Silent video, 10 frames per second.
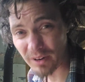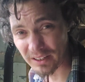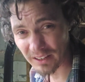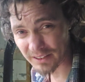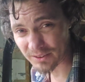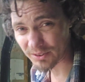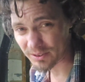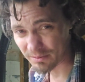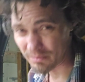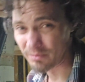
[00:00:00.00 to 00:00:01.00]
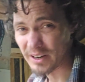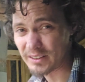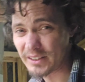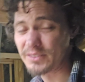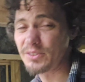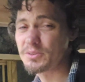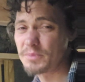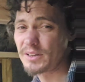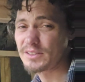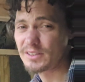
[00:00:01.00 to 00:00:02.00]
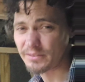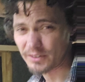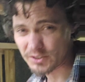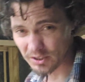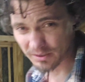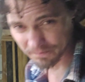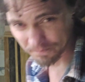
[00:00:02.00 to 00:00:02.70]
Red lentils, it makes a difference.